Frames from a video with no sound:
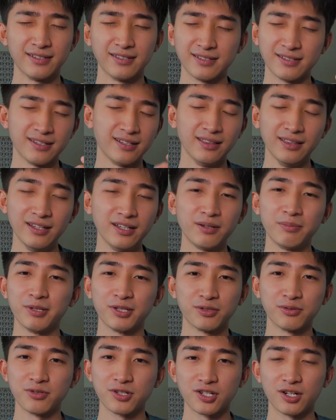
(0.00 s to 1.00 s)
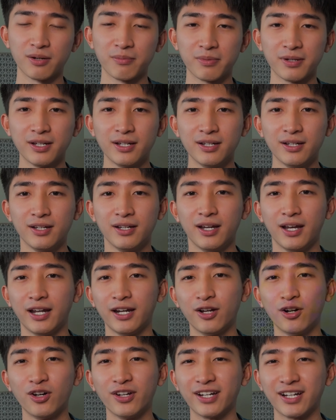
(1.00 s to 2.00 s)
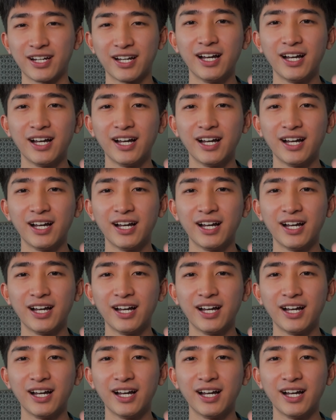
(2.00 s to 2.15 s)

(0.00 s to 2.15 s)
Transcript: It's a little bit too sharp, and then all the